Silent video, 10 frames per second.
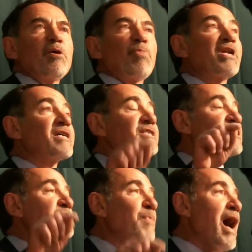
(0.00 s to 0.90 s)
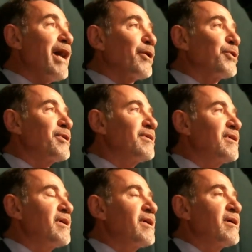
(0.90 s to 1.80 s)
but has inspired
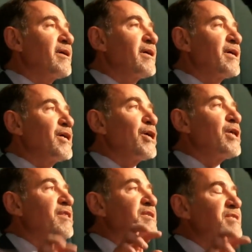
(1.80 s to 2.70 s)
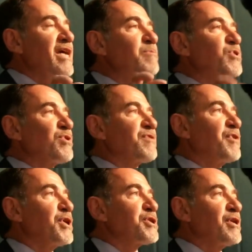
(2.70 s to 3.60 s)
the same sorts of
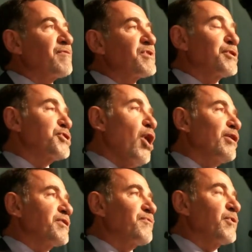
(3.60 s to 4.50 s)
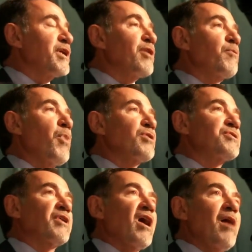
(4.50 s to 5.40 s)
initiatives in Charlottesville and other parts
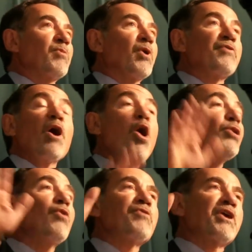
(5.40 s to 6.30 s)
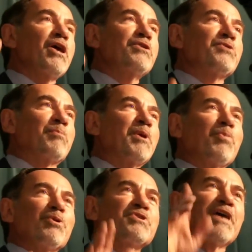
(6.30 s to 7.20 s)
of the Commonwealth. All over the country,
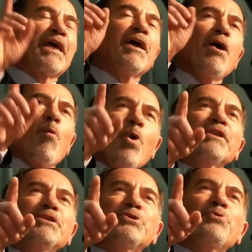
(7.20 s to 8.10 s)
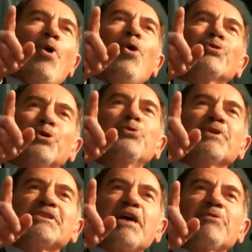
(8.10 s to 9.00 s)
people are saying, what did you all do
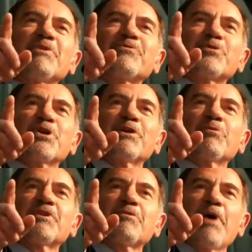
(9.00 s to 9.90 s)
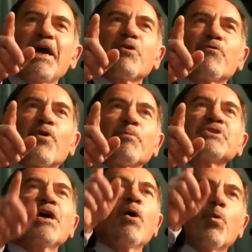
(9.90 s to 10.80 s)
in Southwest Virginia with tobacco
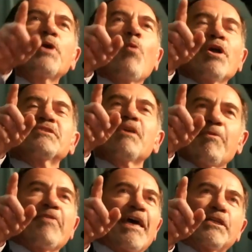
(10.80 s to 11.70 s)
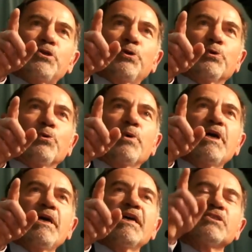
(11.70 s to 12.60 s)
farmers? We want some of that too.
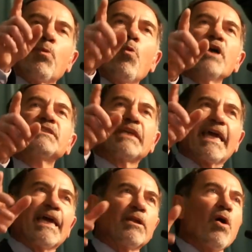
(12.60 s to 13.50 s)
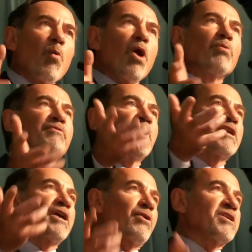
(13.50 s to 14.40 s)
So once again, what we've
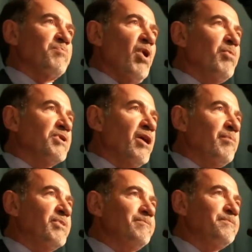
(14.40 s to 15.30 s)
done here has bubbled up.